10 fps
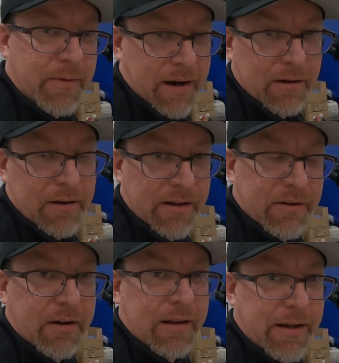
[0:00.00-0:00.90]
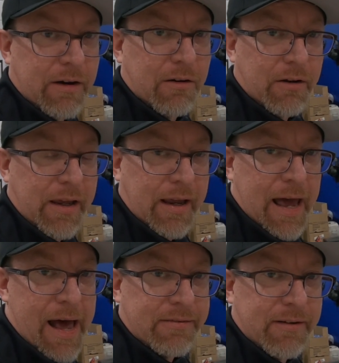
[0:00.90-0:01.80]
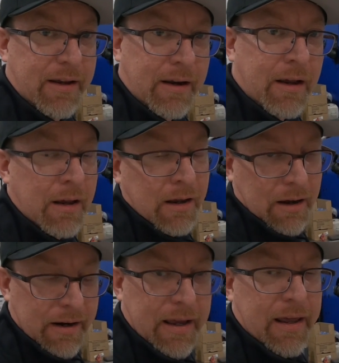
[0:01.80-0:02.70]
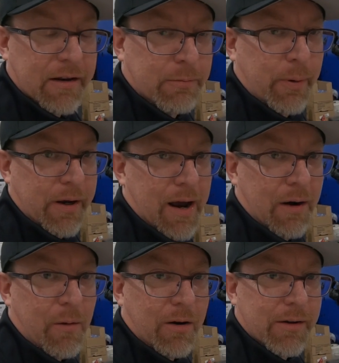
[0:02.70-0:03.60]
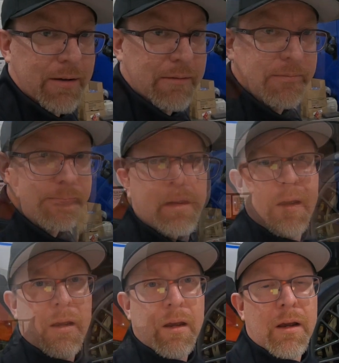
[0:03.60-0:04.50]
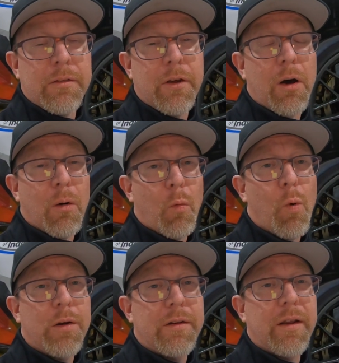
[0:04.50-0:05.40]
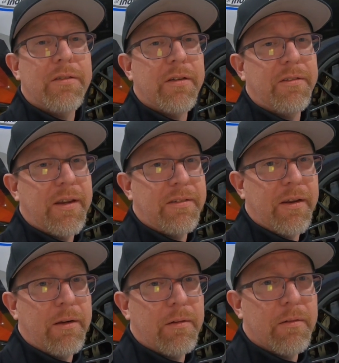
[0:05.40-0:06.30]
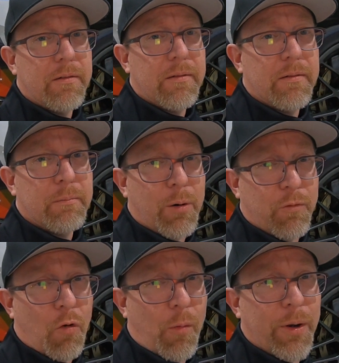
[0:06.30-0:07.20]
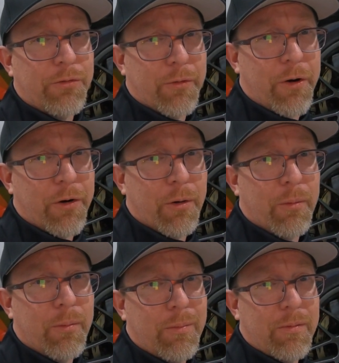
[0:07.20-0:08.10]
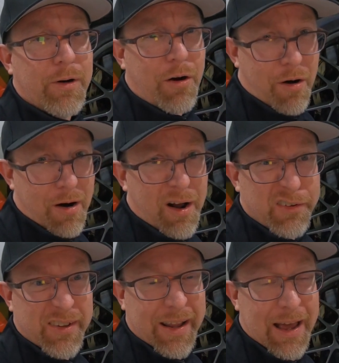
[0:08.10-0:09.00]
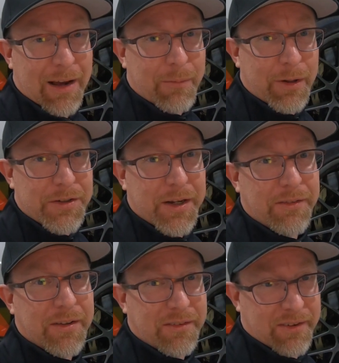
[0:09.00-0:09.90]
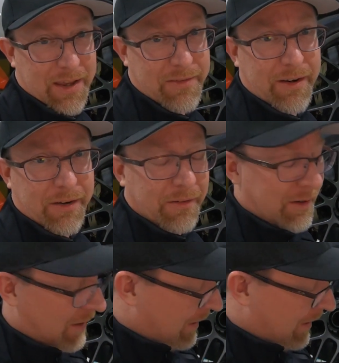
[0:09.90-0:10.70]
It's a cleaner looking casting. Again, it's pretty high quality. So what does the ZZ Performance rotor cost, and how much is it saving you?